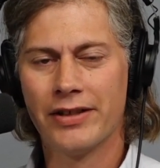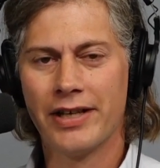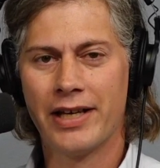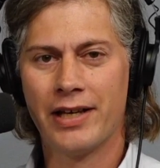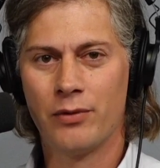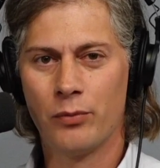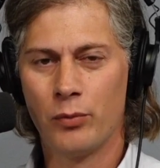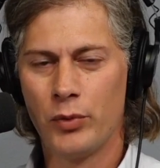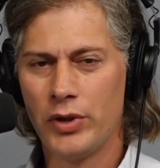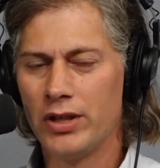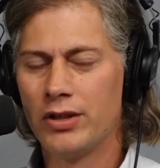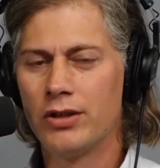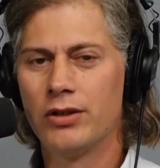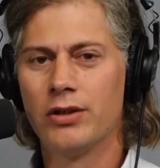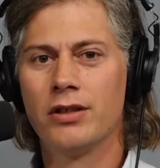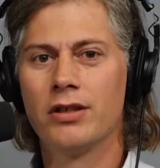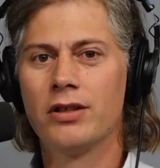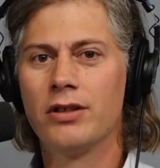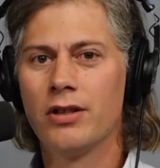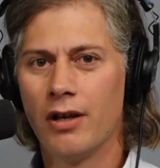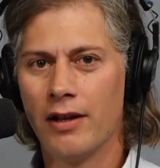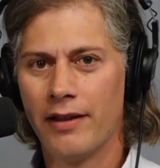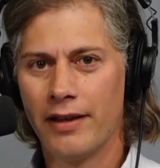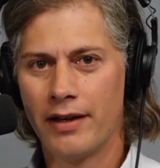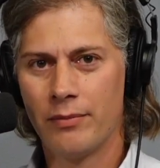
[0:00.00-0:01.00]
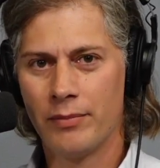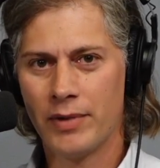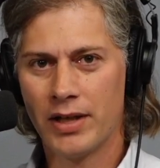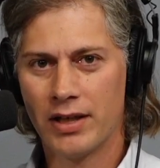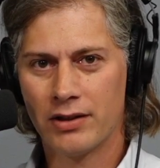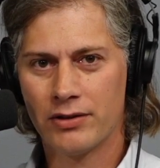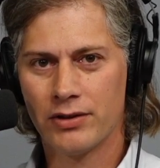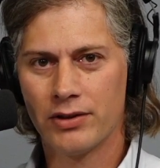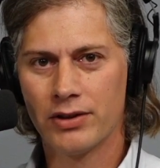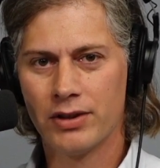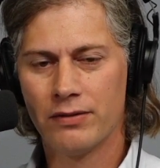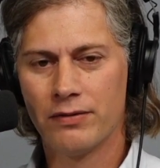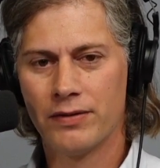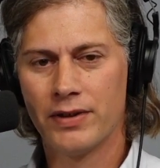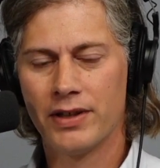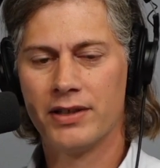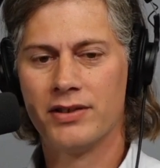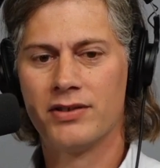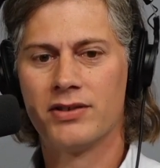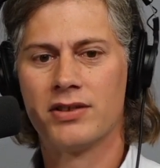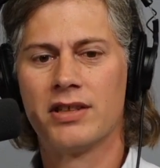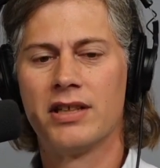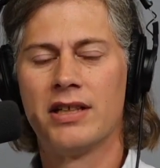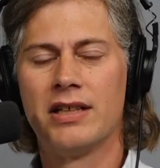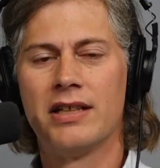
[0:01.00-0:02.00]
and we could call it a medical
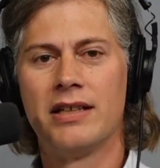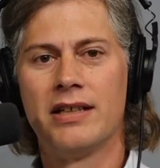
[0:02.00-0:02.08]
device.